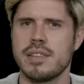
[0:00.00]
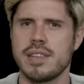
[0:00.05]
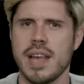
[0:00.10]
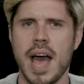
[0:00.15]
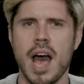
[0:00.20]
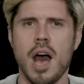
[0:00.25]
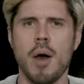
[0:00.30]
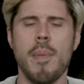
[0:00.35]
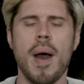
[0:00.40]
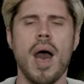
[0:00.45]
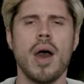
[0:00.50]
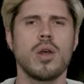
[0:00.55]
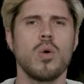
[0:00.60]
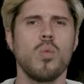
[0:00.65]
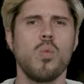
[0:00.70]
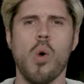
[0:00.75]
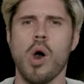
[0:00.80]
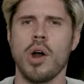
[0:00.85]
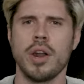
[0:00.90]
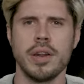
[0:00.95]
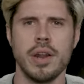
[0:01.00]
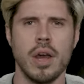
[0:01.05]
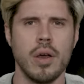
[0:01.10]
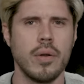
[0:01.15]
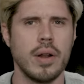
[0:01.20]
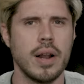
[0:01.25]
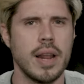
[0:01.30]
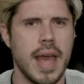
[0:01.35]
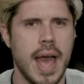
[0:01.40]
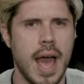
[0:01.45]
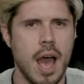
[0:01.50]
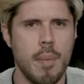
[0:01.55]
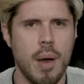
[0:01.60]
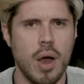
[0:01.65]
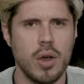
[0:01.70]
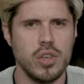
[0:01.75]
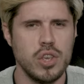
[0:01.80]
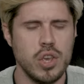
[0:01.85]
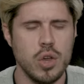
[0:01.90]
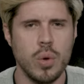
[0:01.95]
So how about it, one and only? How
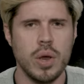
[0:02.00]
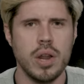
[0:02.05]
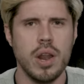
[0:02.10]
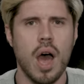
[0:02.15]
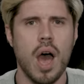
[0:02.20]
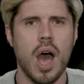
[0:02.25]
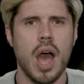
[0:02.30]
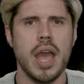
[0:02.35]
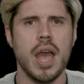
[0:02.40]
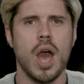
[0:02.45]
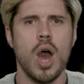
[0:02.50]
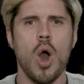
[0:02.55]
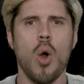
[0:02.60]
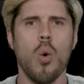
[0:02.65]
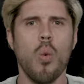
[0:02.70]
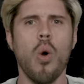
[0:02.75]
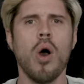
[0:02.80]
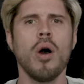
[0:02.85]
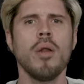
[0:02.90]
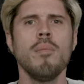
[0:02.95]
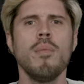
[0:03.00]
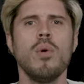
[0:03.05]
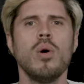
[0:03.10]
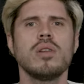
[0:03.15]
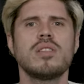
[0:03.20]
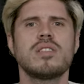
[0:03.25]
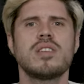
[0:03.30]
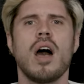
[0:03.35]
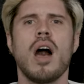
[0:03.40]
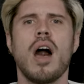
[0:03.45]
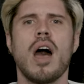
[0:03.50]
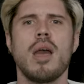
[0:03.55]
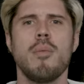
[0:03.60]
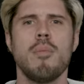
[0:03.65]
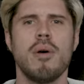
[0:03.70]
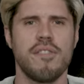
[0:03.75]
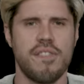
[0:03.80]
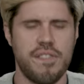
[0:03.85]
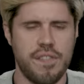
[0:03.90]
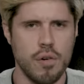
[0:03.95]
about you and I, one more
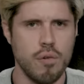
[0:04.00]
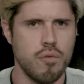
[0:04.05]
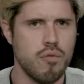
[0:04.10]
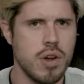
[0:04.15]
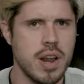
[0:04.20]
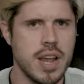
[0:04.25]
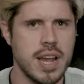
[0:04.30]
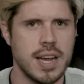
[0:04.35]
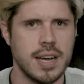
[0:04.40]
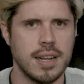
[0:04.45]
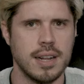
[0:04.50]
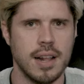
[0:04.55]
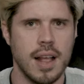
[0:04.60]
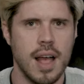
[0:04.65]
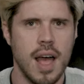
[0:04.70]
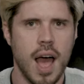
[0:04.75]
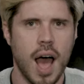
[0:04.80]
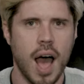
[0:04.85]
time, for real?